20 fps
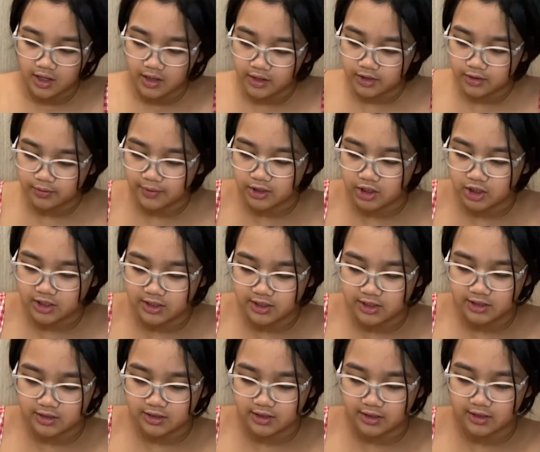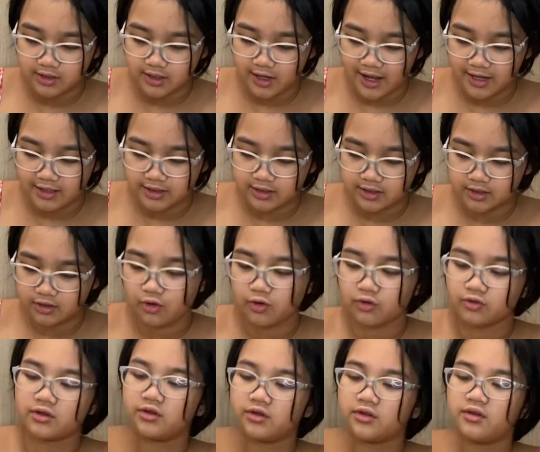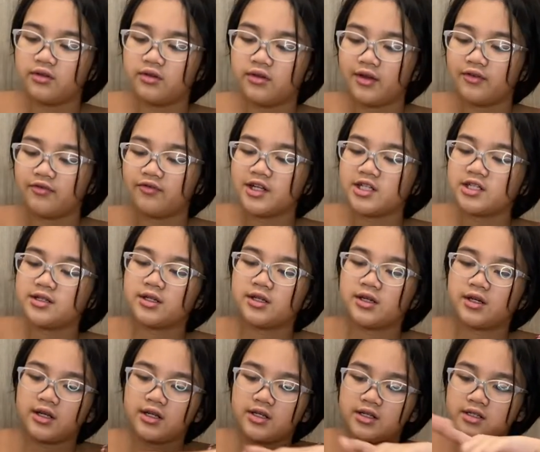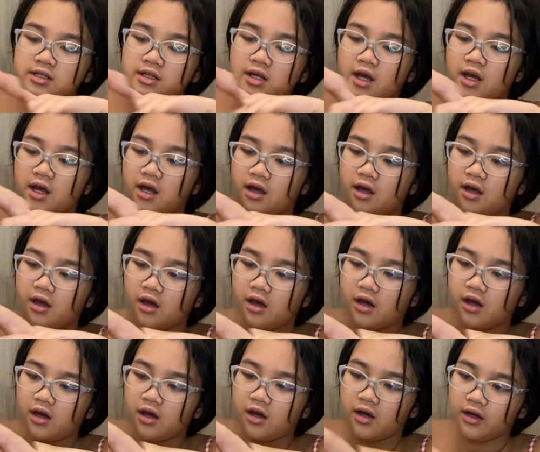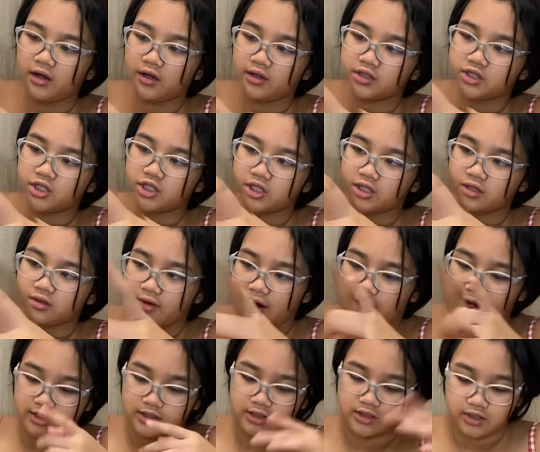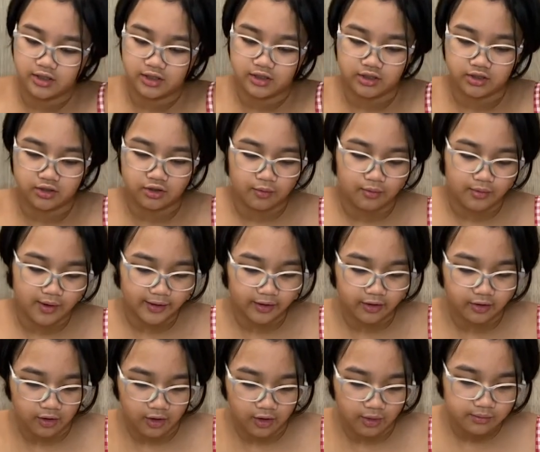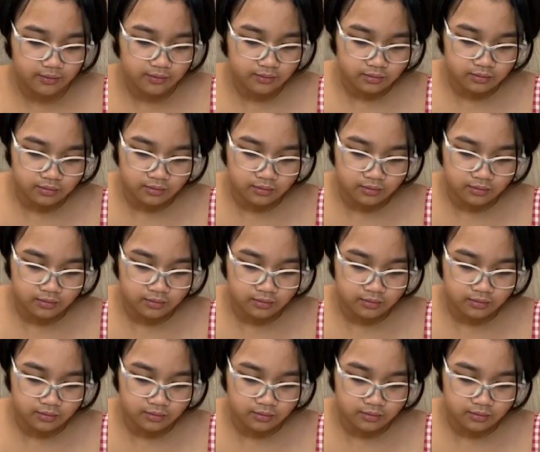This one just has no difference because uh, just rice, there's no breadcrumb.